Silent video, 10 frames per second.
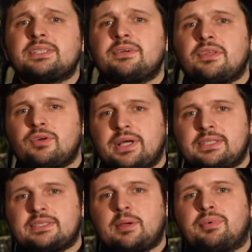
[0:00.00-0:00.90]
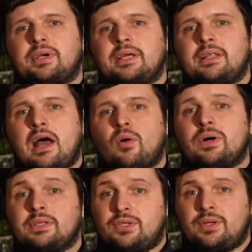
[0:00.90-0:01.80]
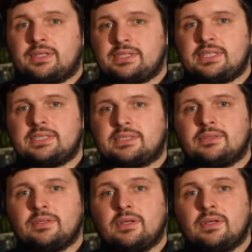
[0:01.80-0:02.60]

is there another way to separate how well they're doing this season?